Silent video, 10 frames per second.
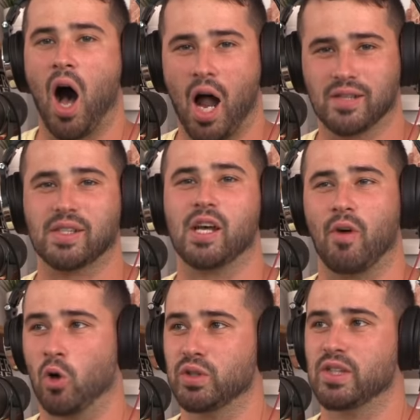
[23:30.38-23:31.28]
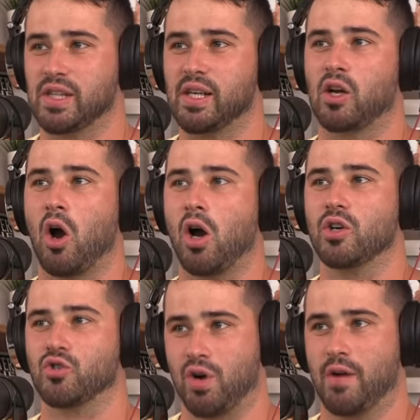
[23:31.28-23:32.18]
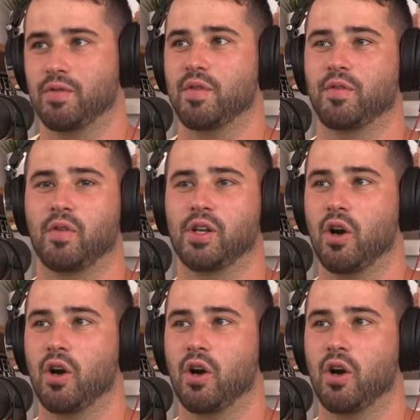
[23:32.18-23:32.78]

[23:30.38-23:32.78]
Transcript: Honestly, I've only seen a car drive through the front